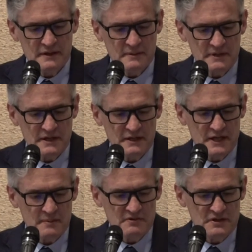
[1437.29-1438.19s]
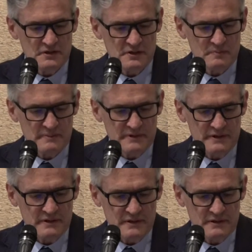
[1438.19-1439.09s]
And many names here, you
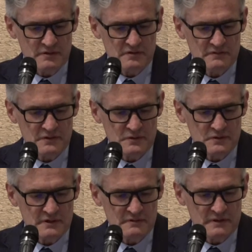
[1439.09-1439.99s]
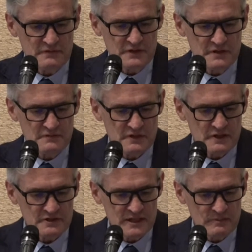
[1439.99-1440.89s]
probably, those of you who are in the field for a
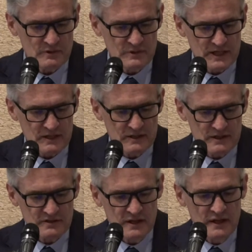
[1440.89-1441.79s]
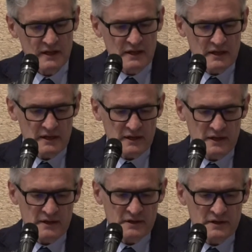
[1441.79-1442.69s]
long time will recognize.
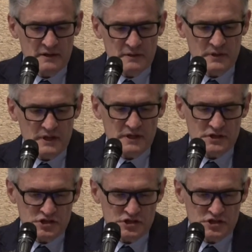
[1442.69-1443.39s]
And we